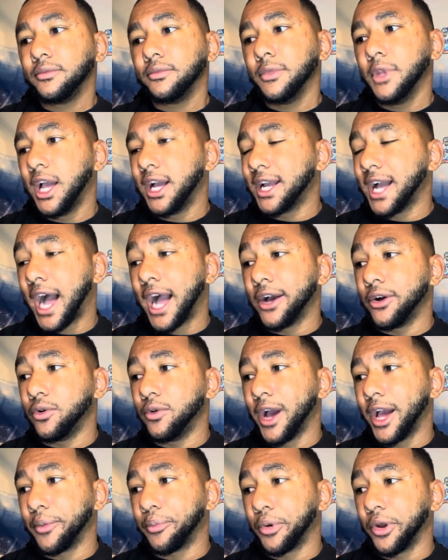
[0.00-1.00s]
a guy who
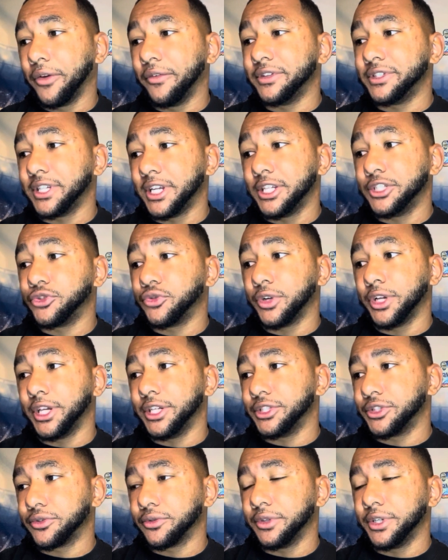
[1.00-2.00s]
had previous injury
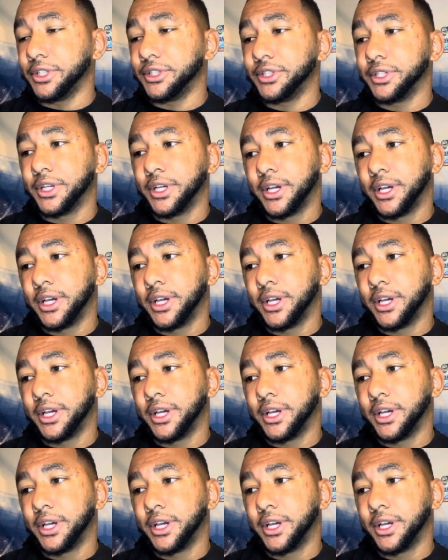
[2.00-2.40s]
histories.